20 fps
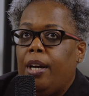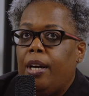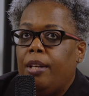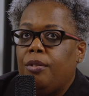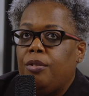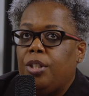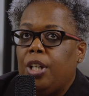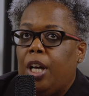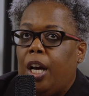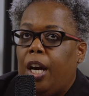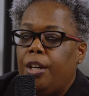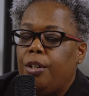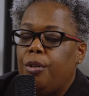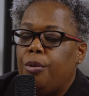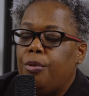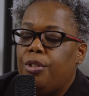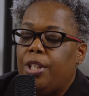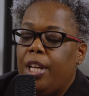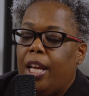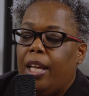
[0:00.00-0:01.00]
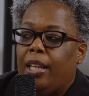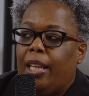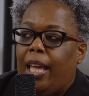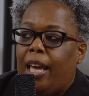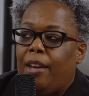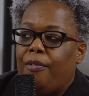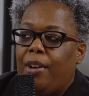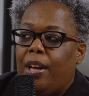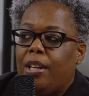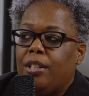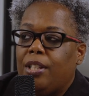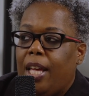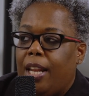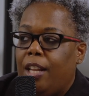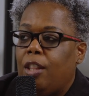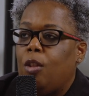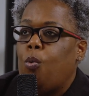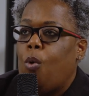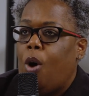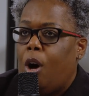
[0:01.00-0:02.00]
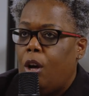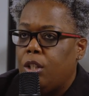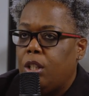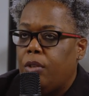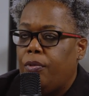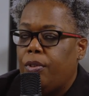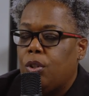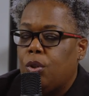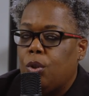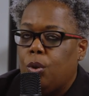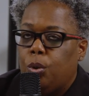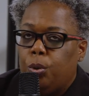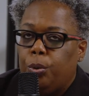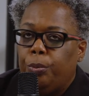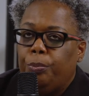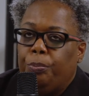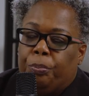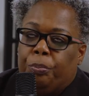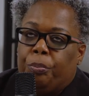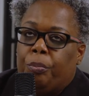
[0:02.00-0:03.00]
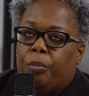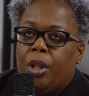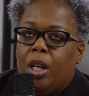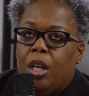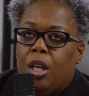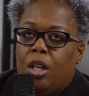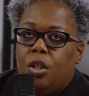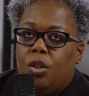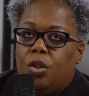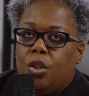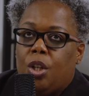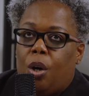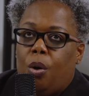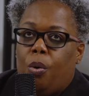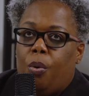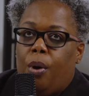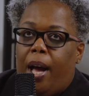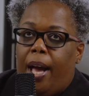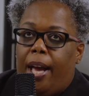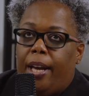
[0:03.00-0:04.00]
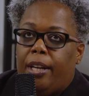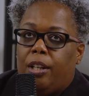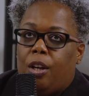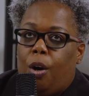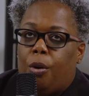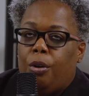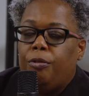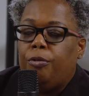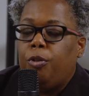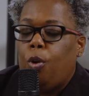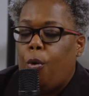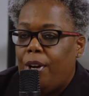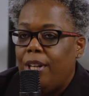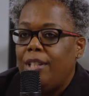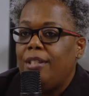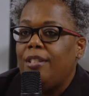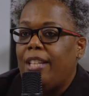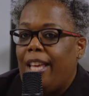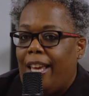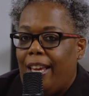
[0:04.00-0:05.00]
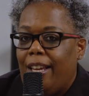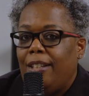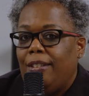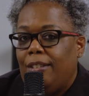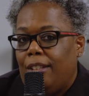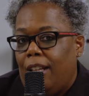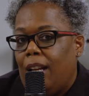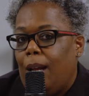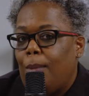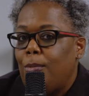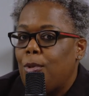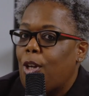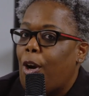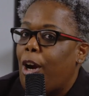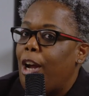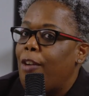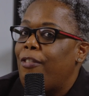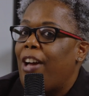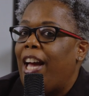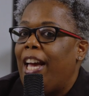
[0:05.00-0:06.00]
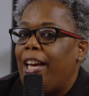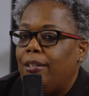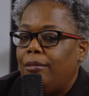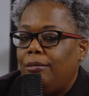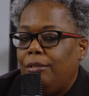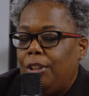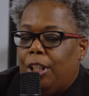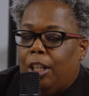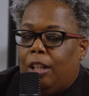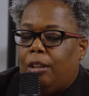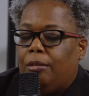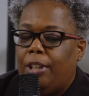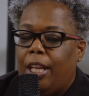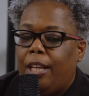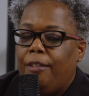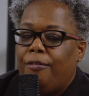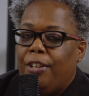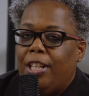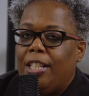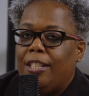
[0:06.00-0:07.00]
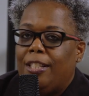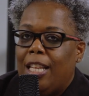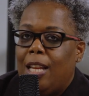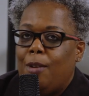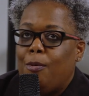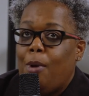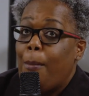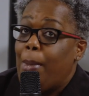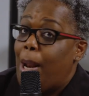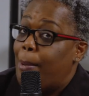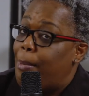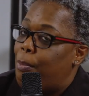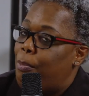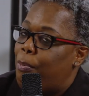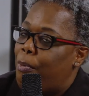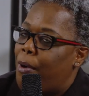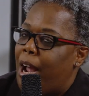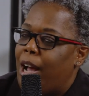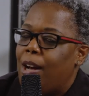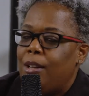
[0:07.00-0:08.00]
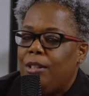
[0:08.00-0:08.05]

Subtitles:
us to understand life outside of the walls of a school. So I go to Florida State, and I'm sorry if that offends anyone, but I'm a proud